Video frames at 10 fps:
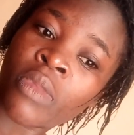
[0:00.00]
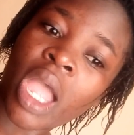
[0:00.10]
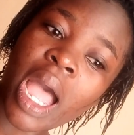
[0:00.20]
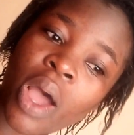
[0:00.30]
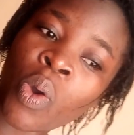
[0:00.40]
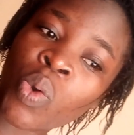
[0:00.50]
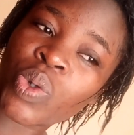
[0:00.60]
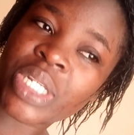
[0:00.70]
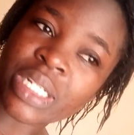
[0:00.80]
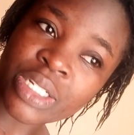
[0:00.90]
How
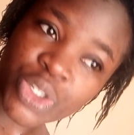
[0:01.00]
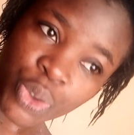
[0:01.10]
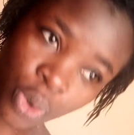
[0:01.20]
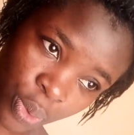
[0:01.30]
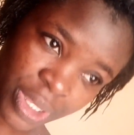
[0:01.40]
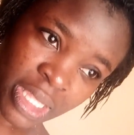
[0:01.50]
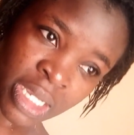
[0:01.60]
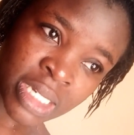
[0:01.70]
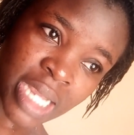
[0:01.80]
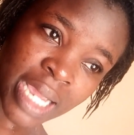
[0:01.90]
did it go with
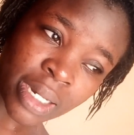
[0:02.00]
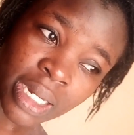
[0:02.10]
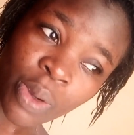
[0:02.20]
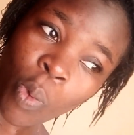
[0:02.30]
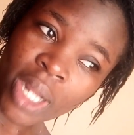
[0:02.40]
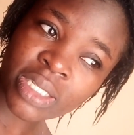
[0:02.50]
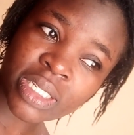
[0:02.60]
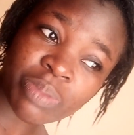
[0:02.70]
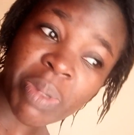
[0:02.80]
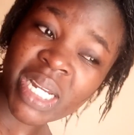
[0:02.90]
it? I really want
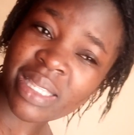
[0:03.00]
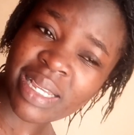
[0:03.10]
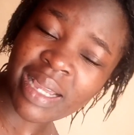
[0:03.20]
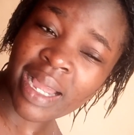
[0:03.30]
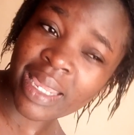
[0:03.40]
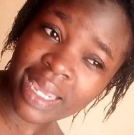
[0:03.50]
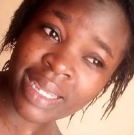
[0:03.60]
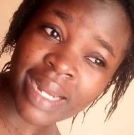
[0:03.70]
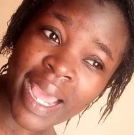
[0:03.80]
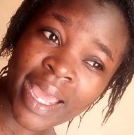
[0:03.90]
it, but
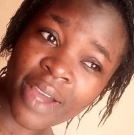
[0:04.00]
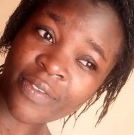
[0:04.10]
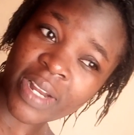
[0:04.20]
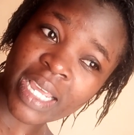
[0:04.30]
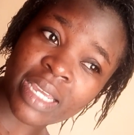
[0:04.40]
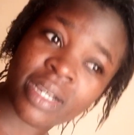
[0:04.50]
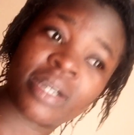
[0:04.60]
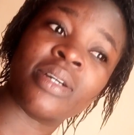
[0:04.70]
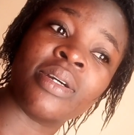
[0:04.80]
again, I have like,